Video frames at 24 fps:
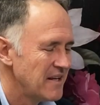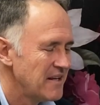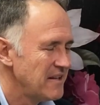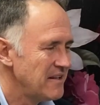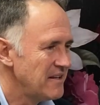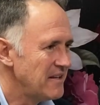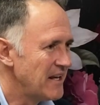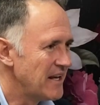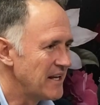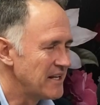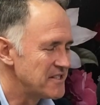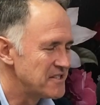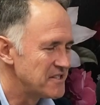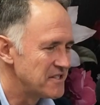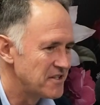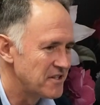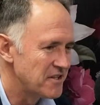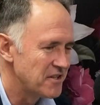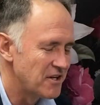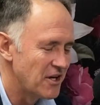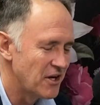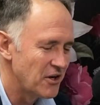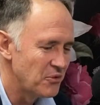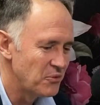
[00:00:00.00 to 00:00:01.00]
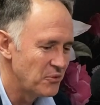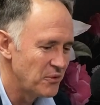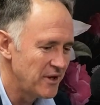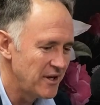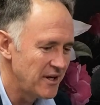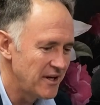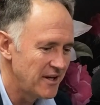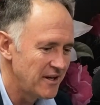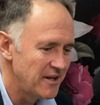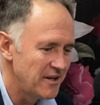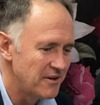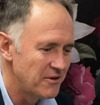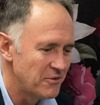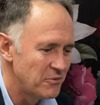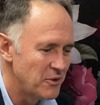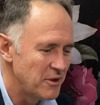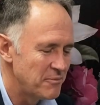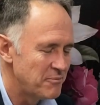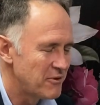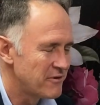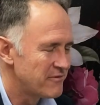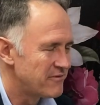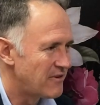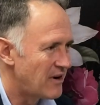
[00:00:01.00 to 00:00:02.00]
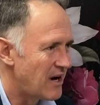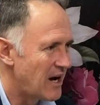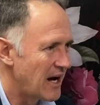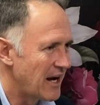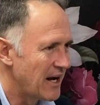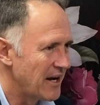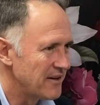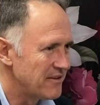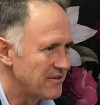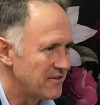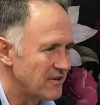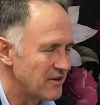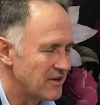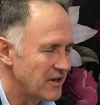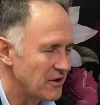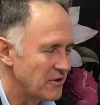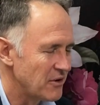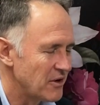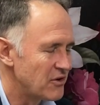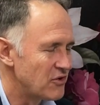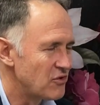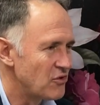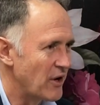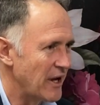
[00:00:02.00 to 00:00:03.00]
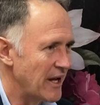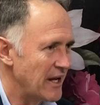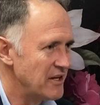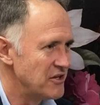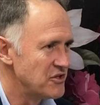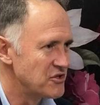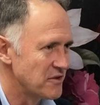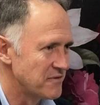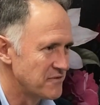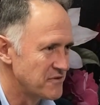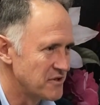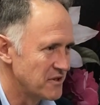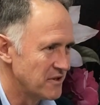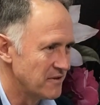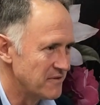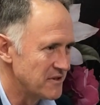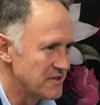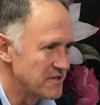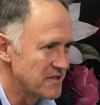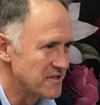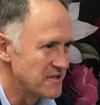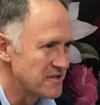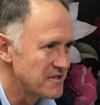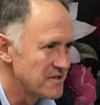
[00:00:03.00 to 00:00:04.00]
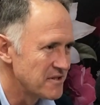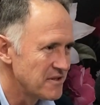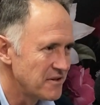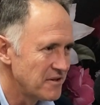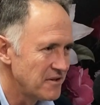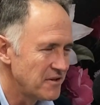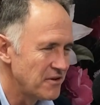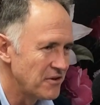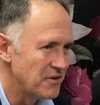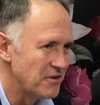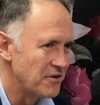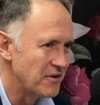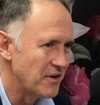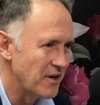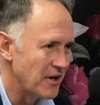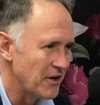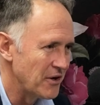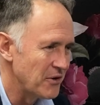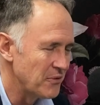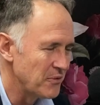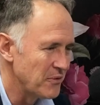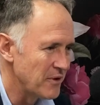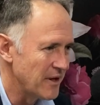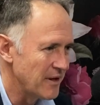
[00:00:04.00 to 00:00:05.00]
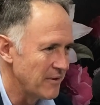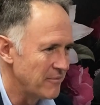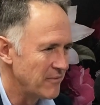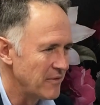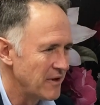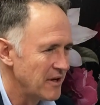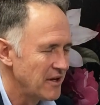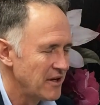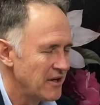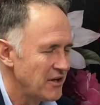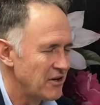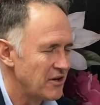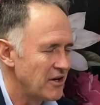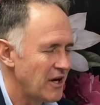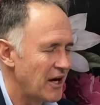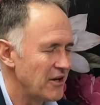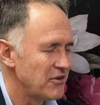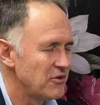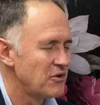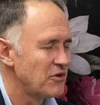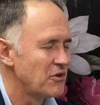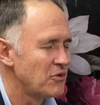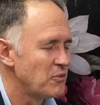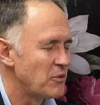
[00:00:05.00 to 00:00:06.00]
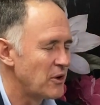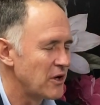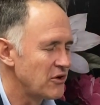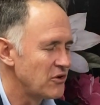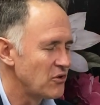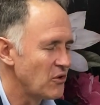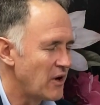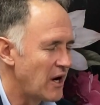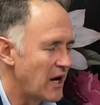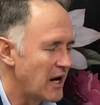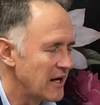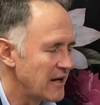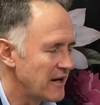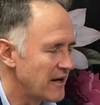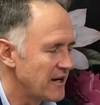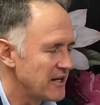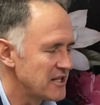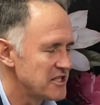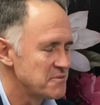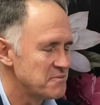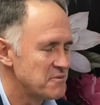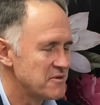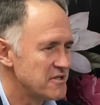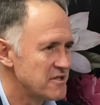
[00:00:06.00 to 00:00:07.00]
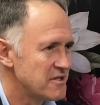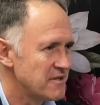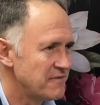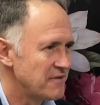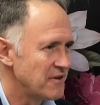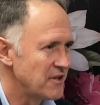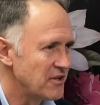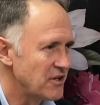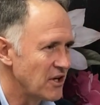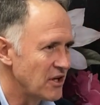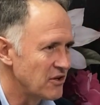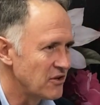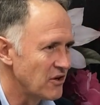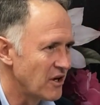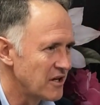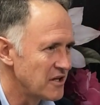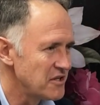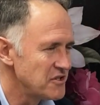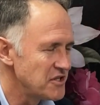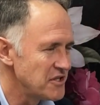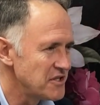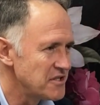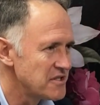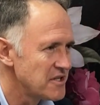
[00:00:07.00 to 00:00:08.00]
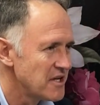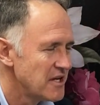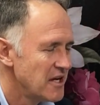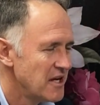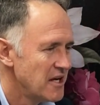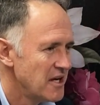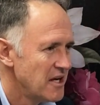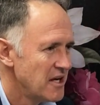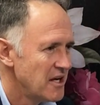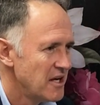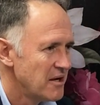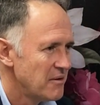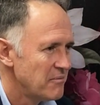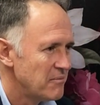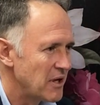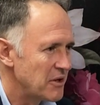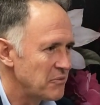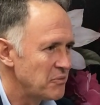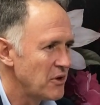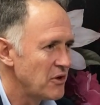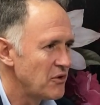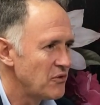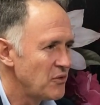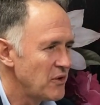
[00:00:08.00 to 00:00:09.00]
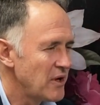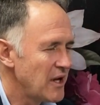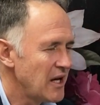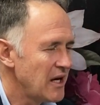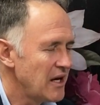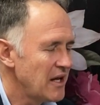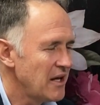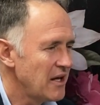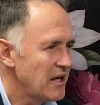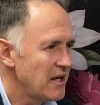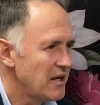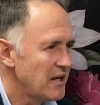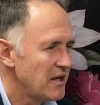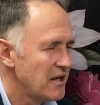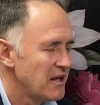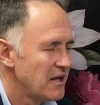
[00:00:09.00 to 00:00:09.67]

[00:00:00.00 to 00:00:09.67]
Yes, we provide, a range of services. I do not want to highlight specific technologies, but we really,